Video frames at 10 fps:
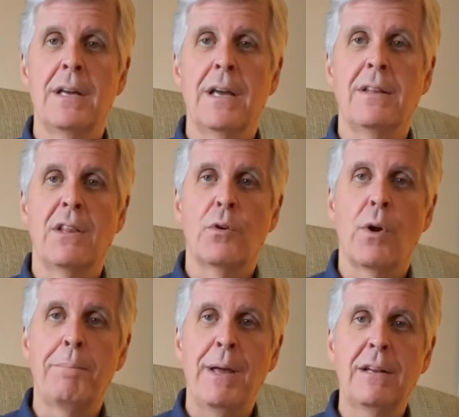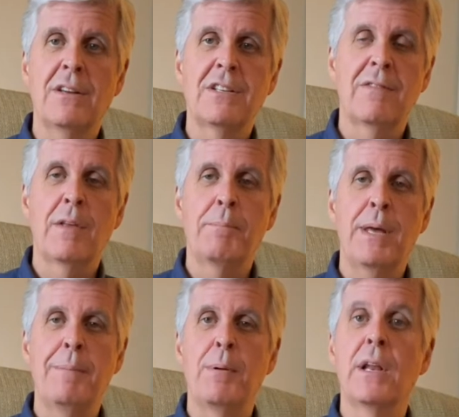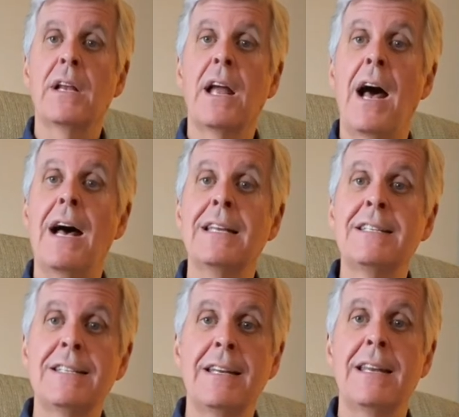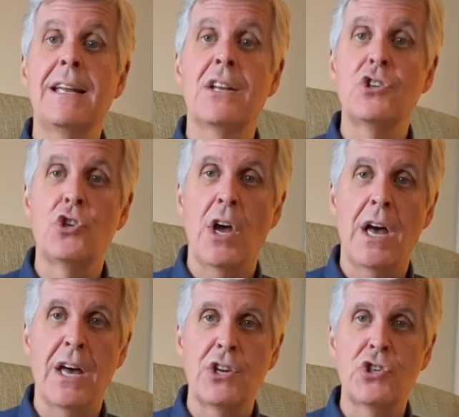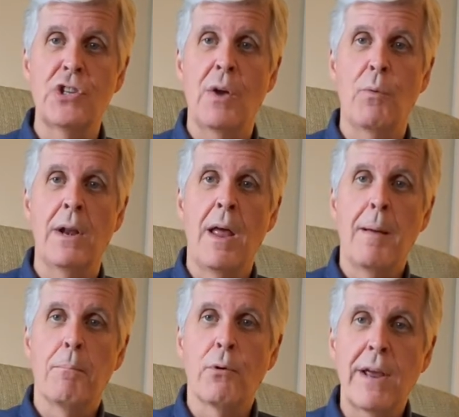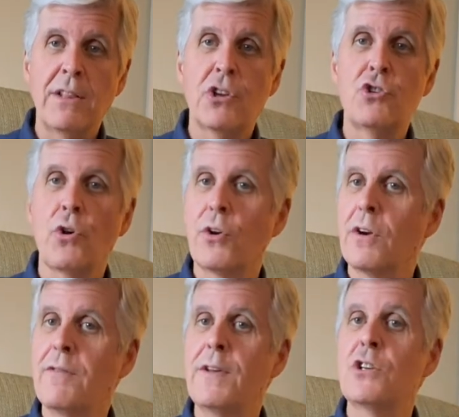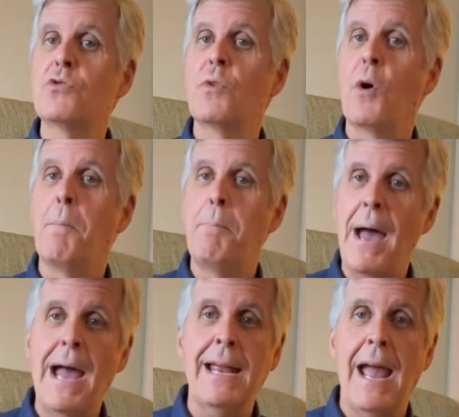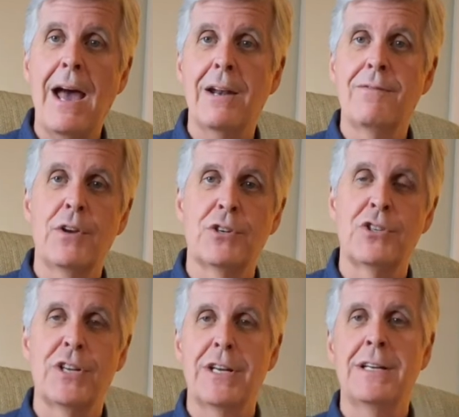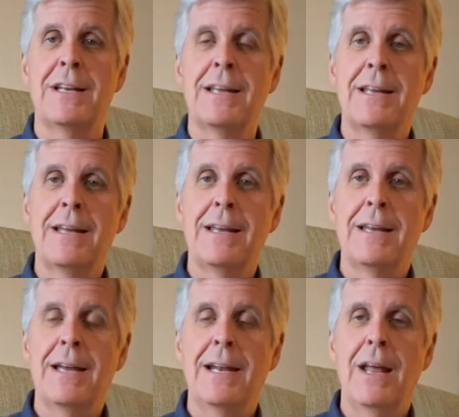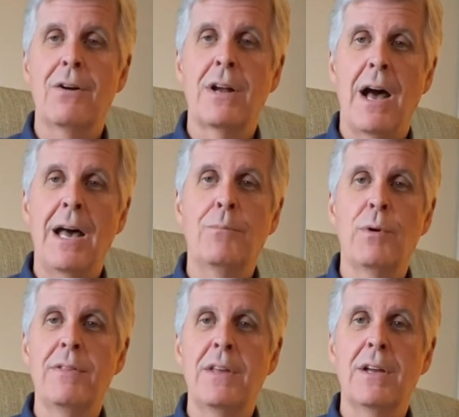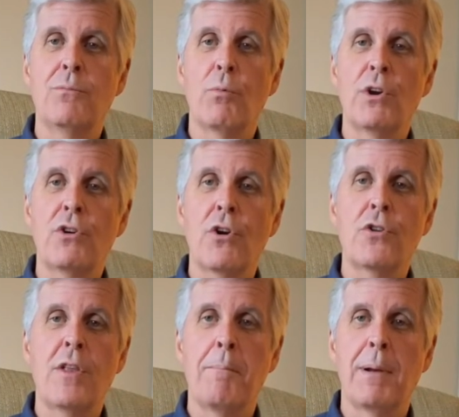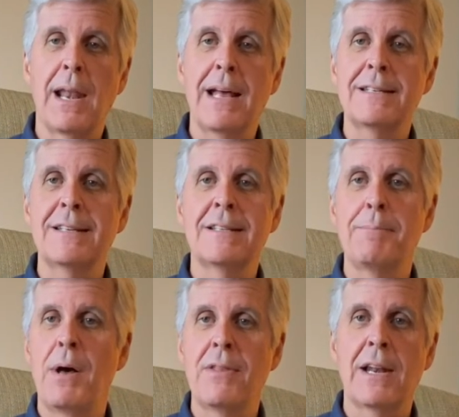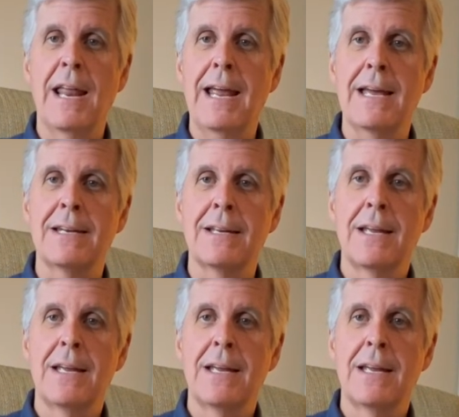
and then the repentance of the people, and God sending a judge that would bring the children of Israel back out of their sin, and how God would then return the blessings upon the land.